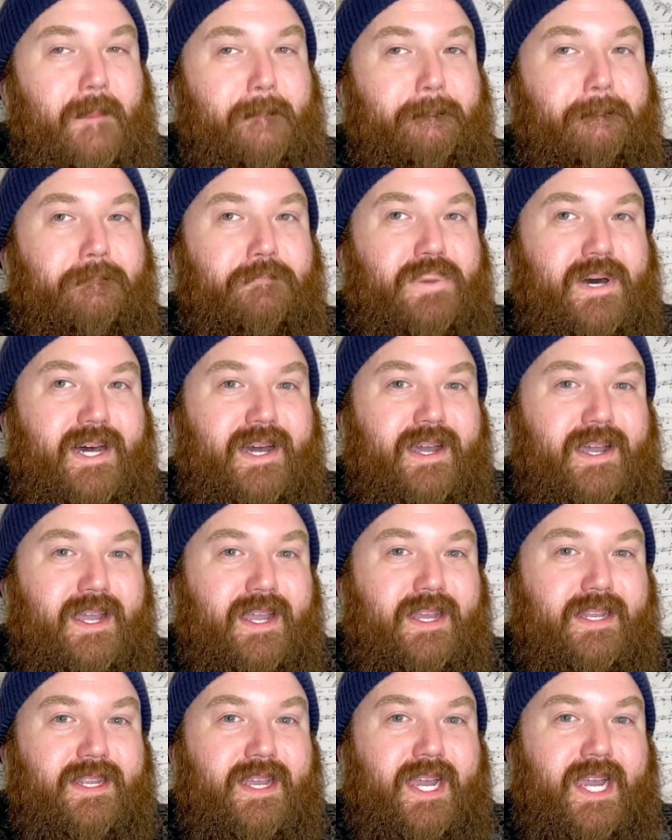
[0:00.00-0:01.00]

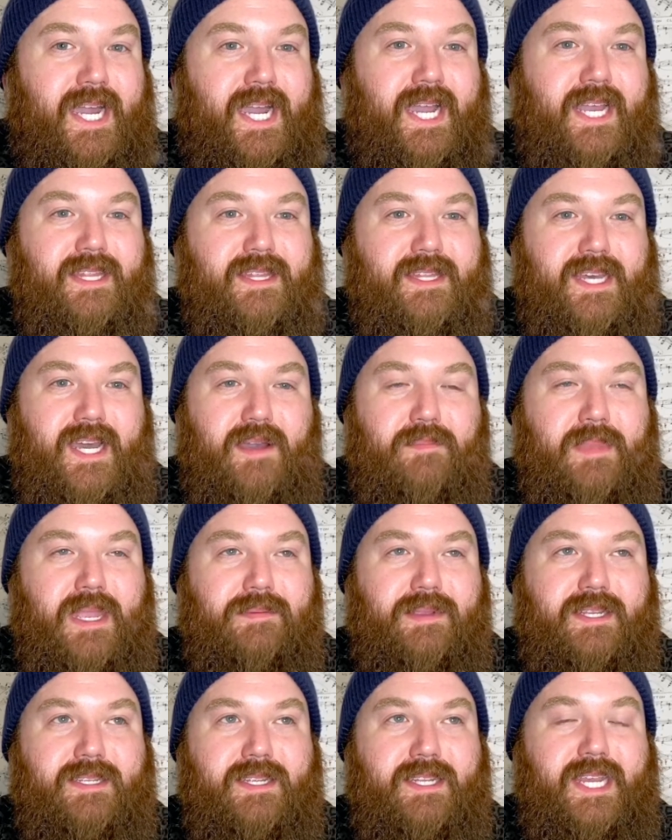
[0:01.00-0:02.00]
but I thought
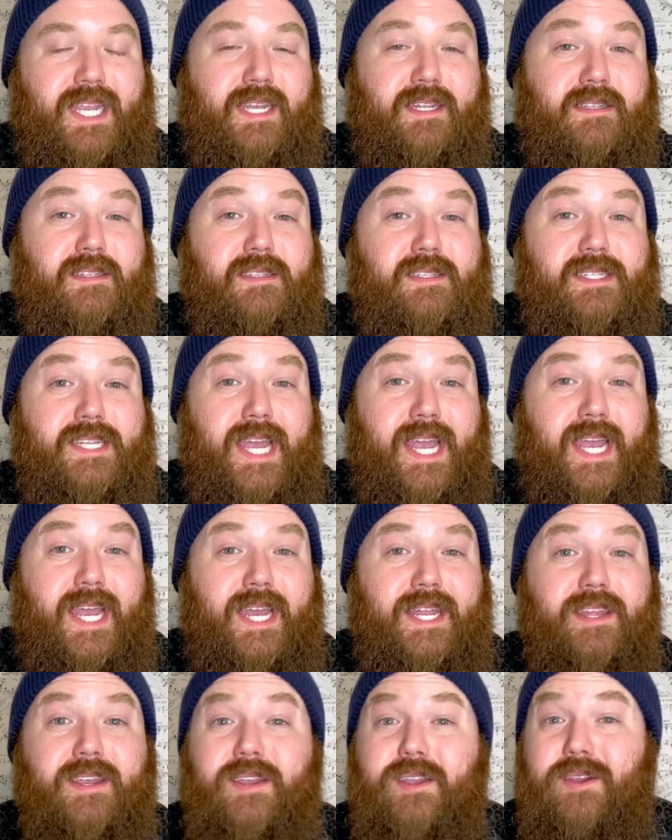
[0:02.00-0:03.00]
maybe today
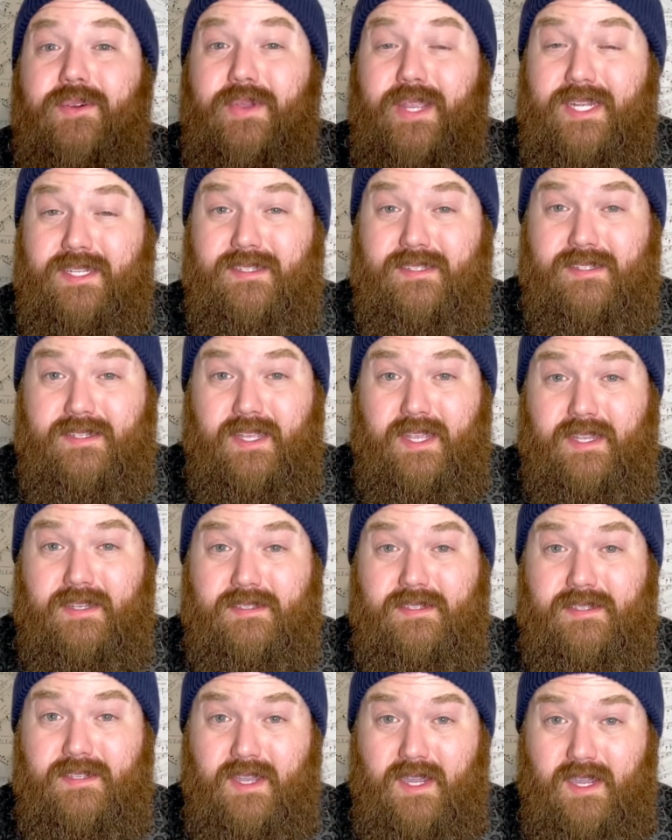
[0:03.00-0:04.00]
instead we could sing a
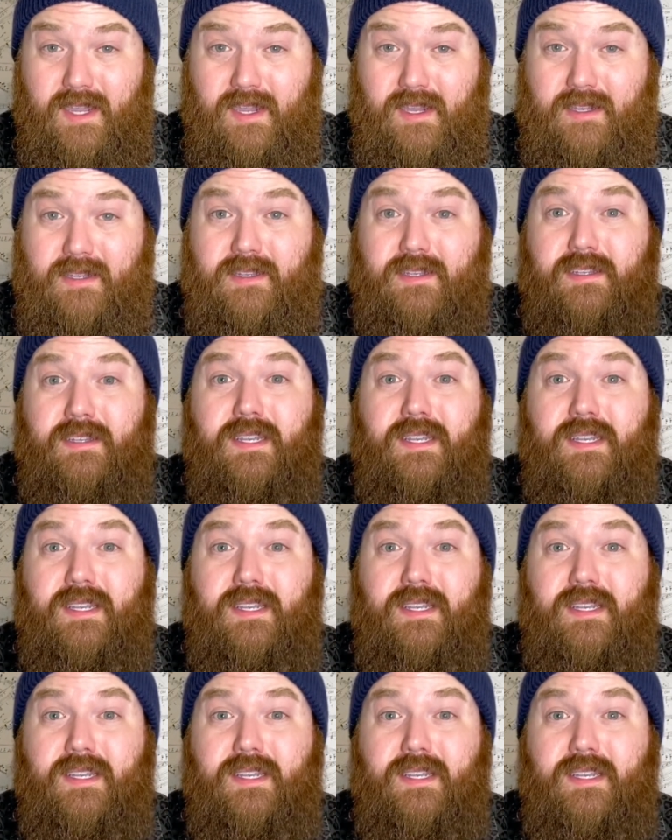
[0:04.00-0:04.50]
song.